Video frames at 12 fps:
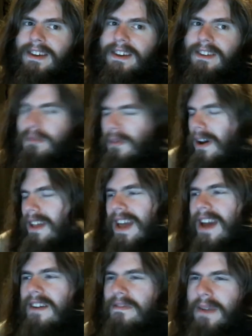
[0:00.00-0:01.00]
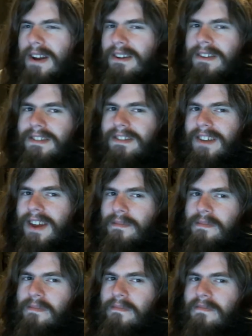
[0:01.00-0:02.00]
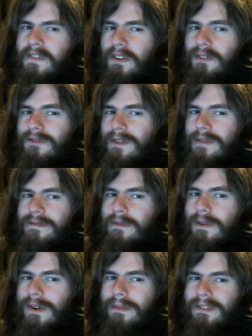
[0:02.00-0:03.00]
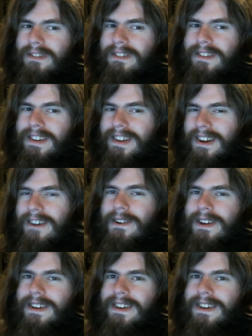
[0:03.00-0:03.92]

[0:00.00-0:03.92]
It's why they have parents sign field trip forms, you know?